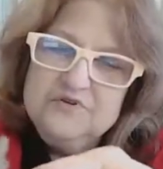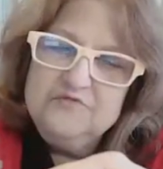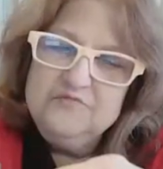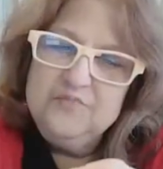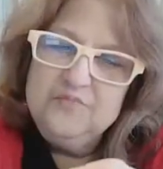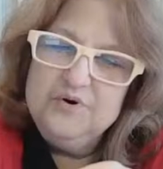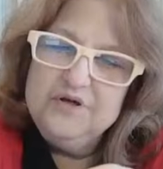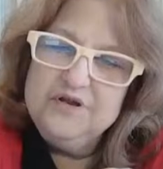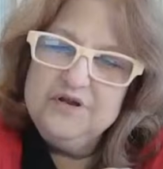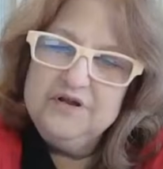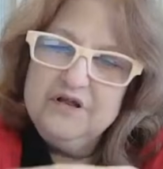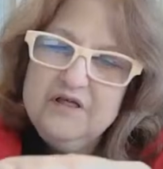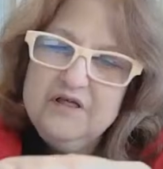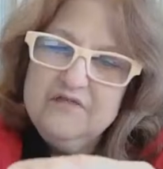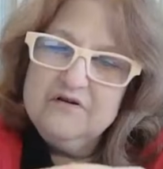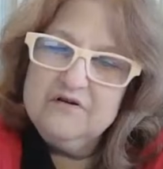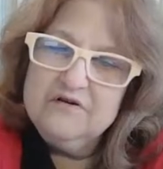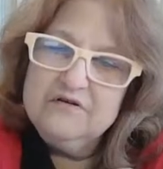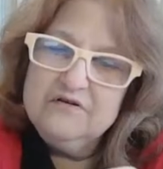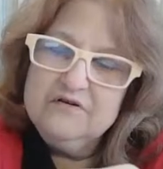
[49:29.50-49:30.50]
would have put
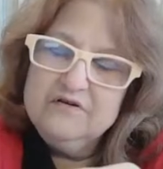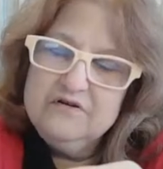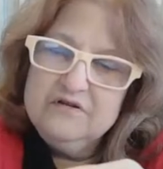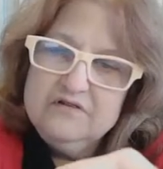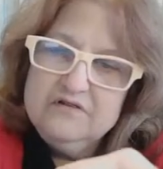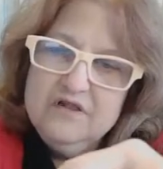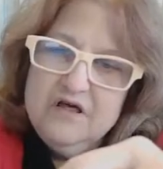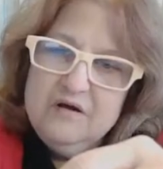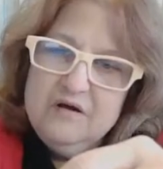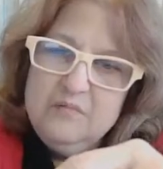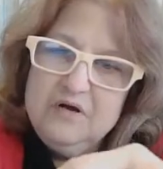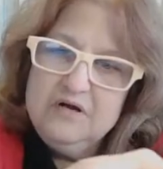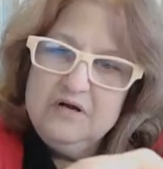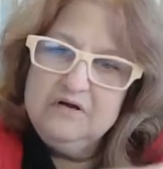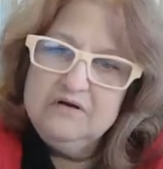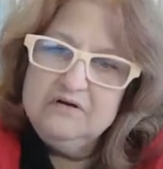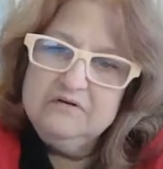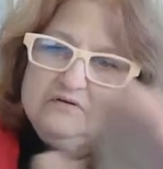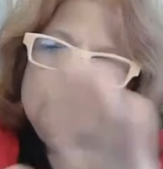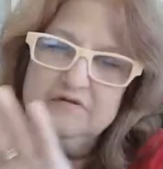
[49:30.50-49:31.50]
another
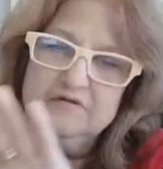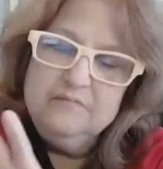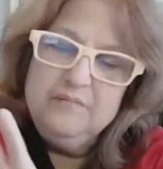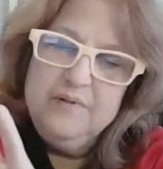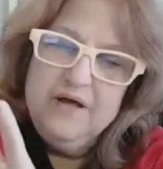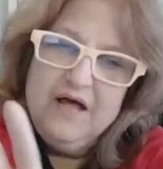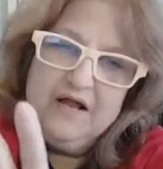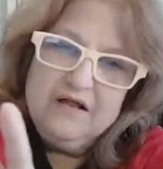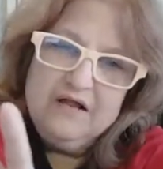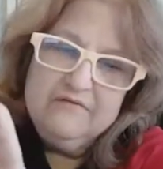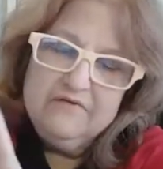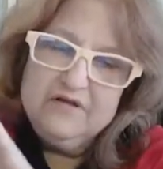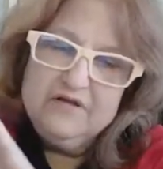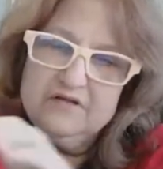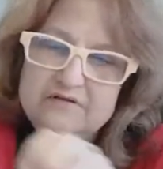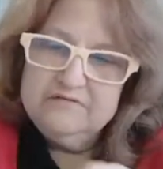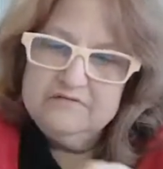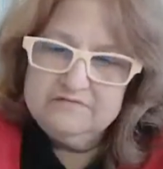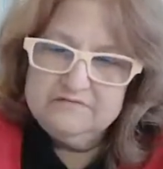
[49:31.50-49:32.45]
llama on the back of it.